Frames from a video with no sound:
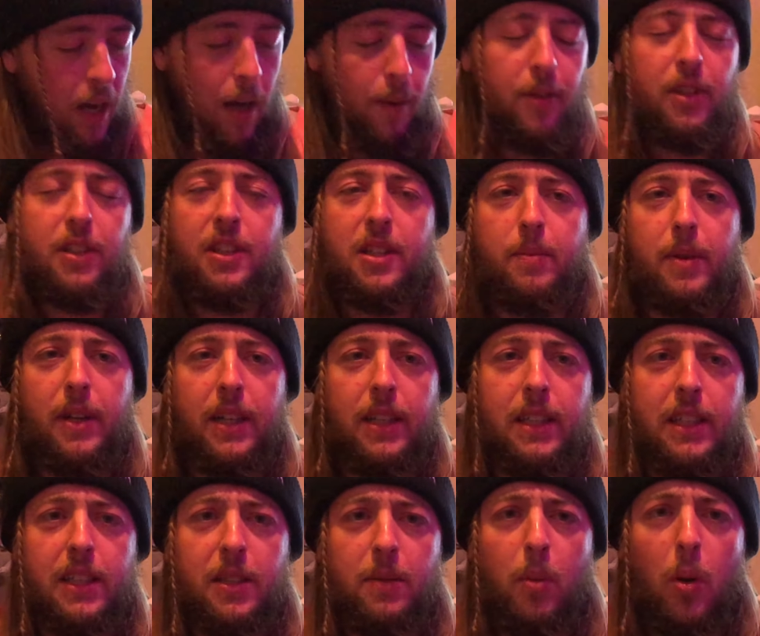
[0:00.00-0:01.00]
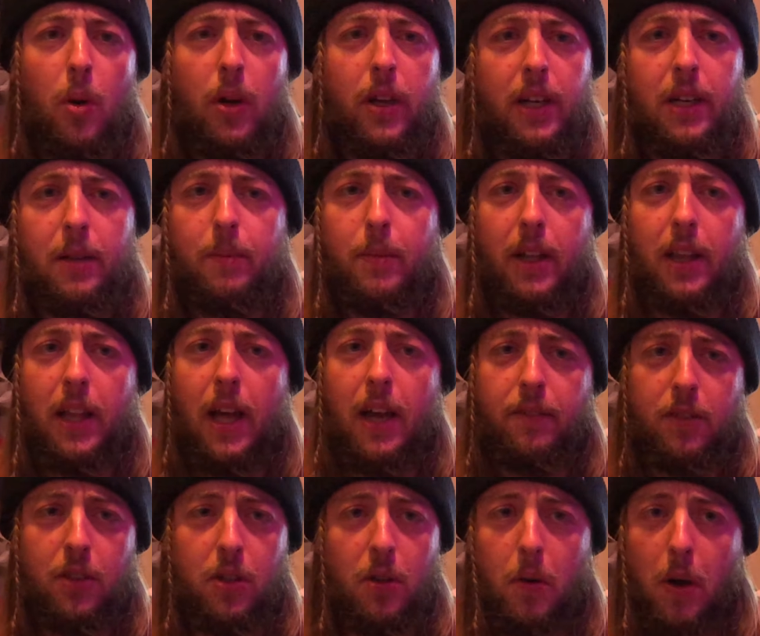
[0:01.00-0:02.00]
used to being disappointed in my life,
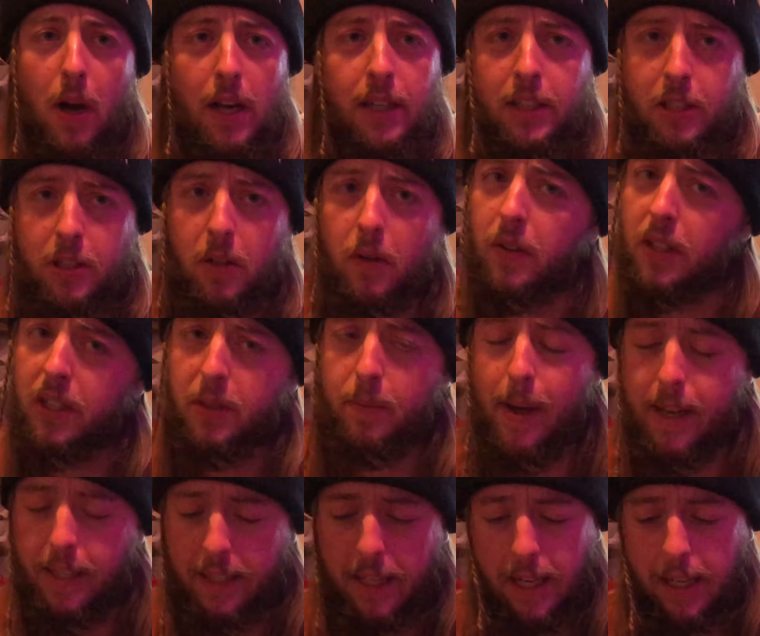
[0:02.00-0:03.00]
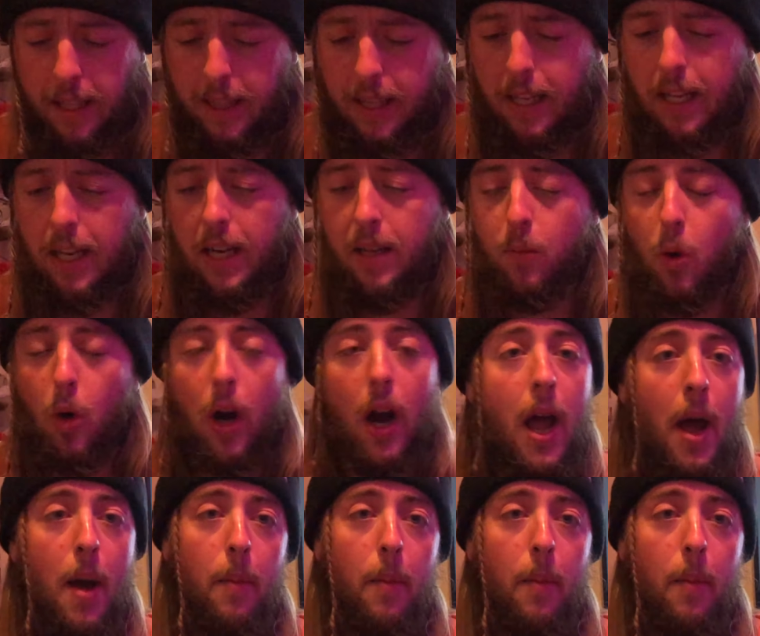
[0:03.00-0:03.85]
so I just don't expect anything anymore.